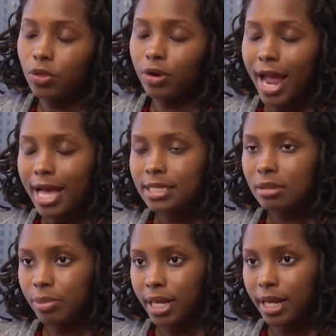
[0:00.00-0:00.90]
there has to
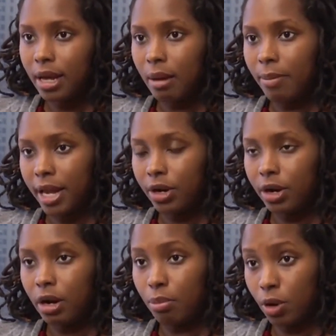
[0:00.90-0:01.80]
be a better
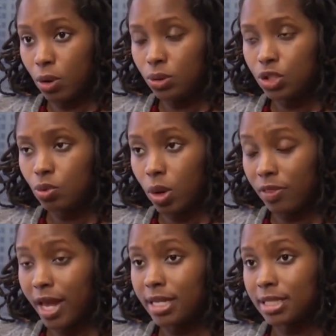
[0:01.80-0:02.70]
approach, one
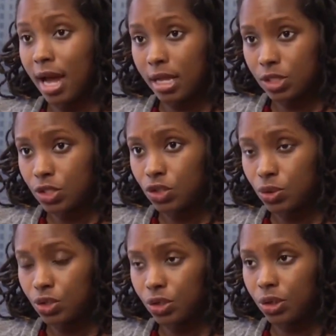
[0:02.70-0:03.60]
that is
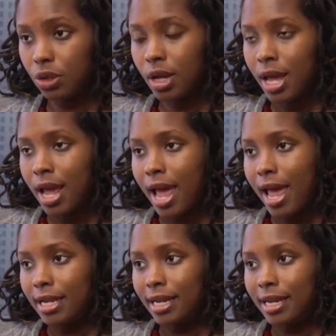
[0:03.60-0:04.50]
constitutional.
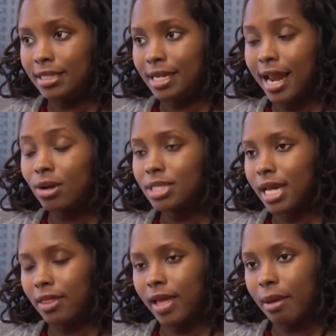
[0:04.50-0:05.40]
And to now
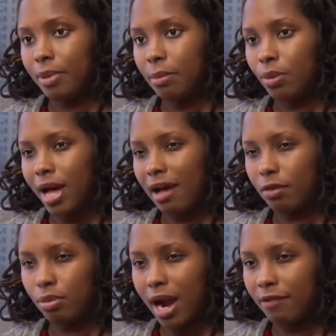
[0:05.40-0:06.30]
say that people have
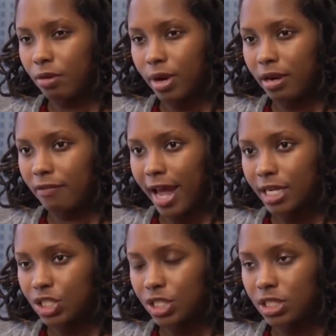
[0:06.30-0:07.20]
a private right of
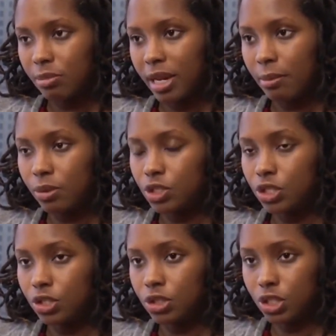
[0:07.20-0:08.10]
action to be able
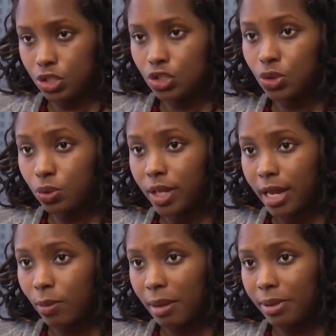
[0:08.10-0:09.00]
to sue the
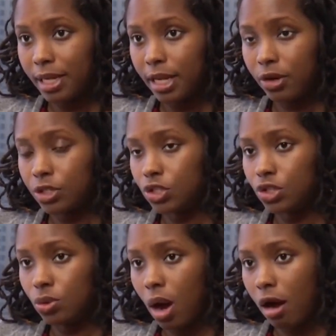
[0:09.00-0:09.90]
NYPD or to
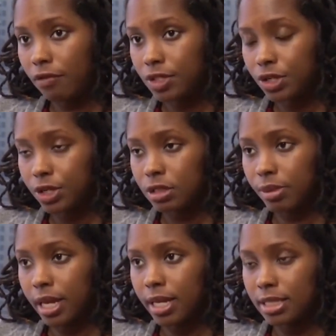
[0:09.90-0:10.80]
sue officers
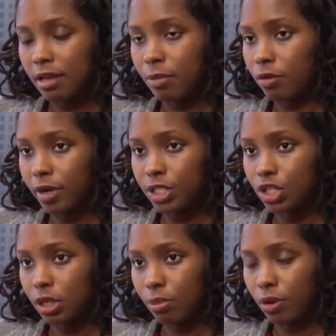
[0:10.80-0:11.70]
because they've been
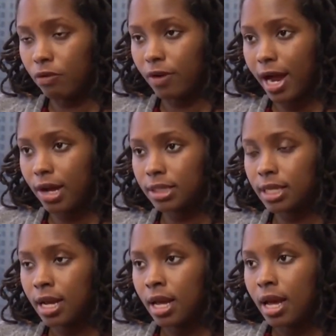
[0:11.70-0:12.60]
racially profiled
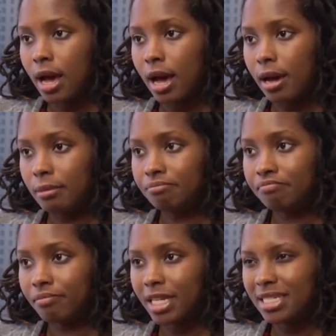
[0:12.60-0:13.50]

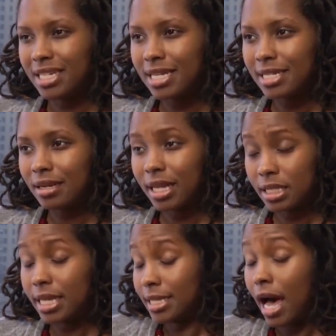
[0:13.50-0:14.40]

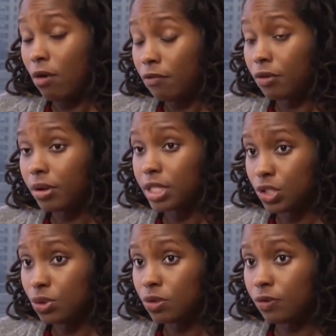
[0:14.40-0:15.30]
is helpful,
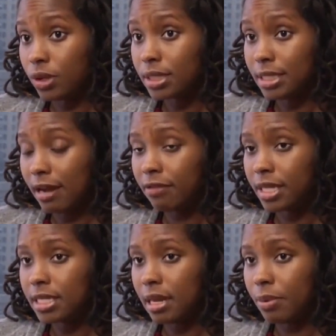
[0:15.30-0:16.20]
it's useful, it's
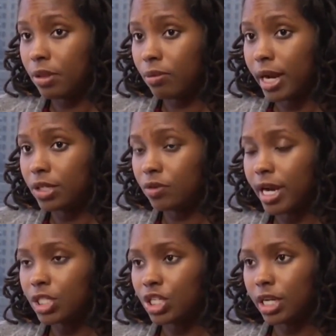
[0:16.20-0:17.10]
definitely a step in the right
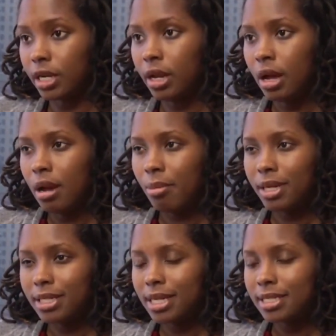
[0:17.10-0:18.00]
direction,
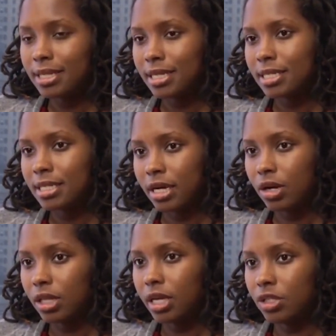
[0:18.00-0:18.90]
but it doesn't
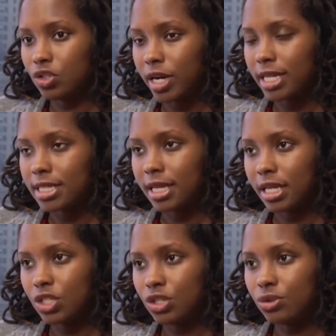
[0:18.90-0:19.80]
necessarily address the
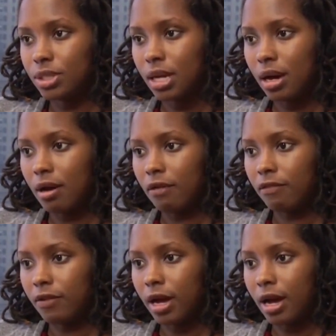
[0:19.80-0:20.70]
issues
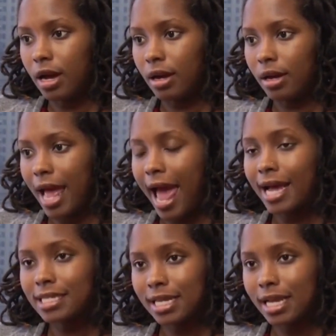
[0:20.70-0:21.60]
of
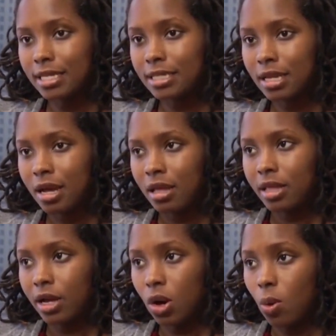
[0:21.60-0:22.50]
access
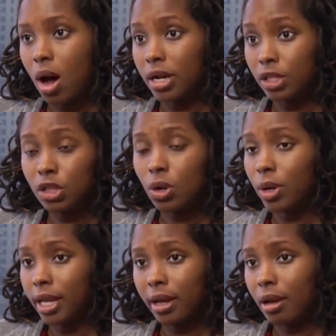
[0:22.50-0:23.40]
that go on in
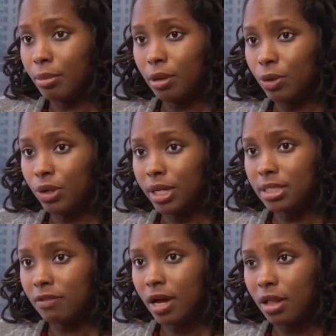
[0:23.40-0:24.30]
low-income communities of